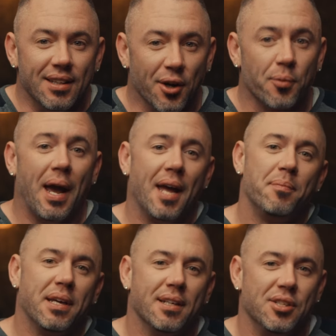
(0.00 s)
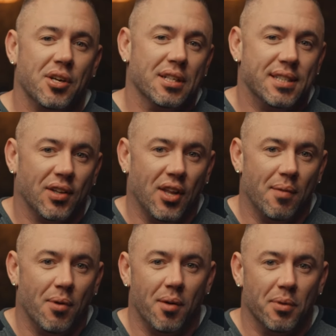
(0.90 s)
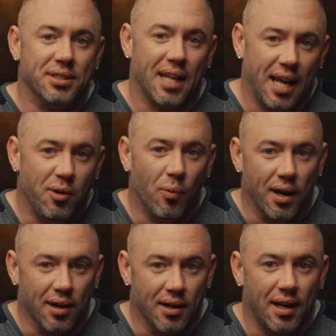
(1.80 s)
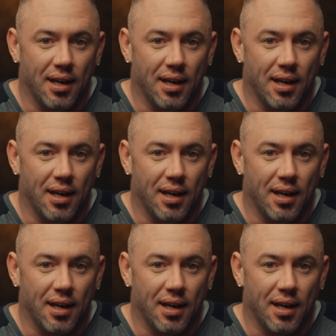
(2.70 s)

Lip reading: They're rad because you can set them almost anywhere